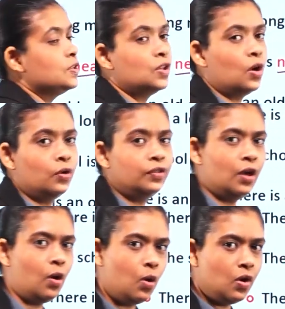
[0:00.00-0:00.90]
So
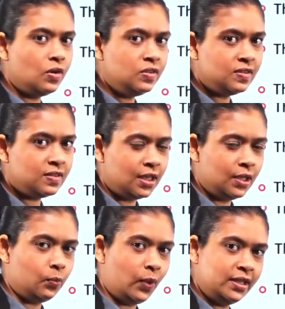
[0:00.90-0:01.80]
the horse,
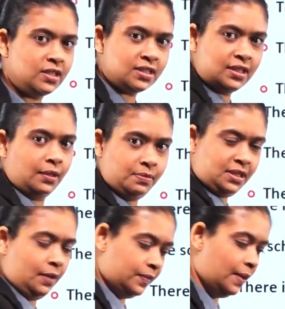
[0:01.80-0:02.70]
it went
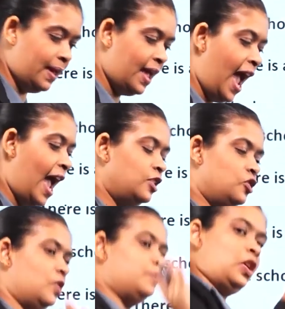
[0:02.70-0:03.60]
and it
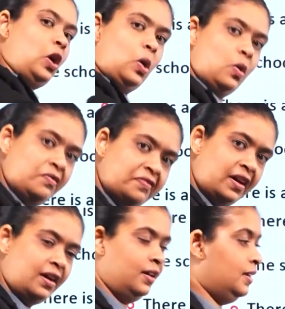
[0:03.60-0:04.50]
jumped
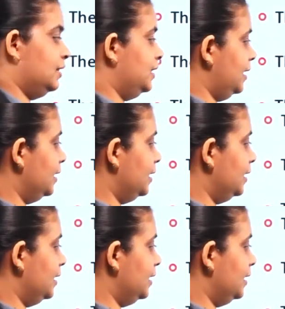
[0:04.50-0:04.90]
over the